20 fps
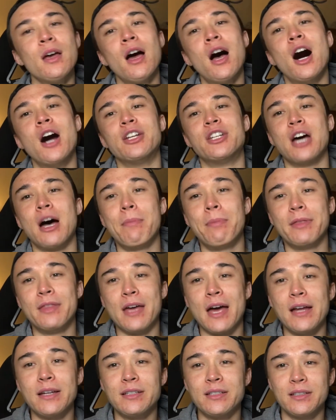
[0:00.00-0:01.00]
On top of
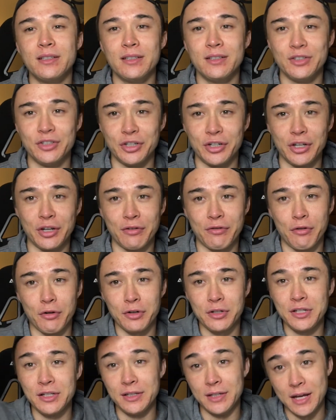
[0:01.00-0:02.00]
that, during your
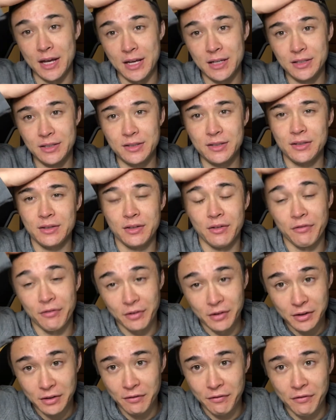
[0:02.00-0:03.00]
14 days, the
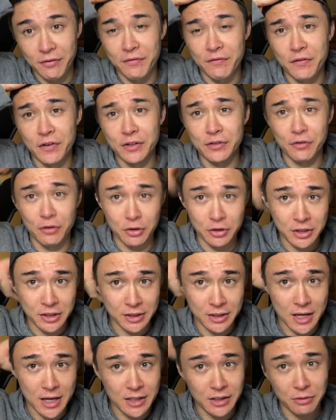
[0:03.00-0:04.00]
first 14
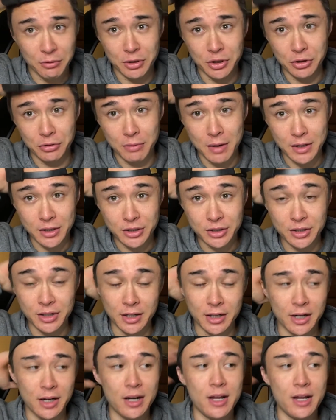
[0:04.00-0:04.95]
days in which you register,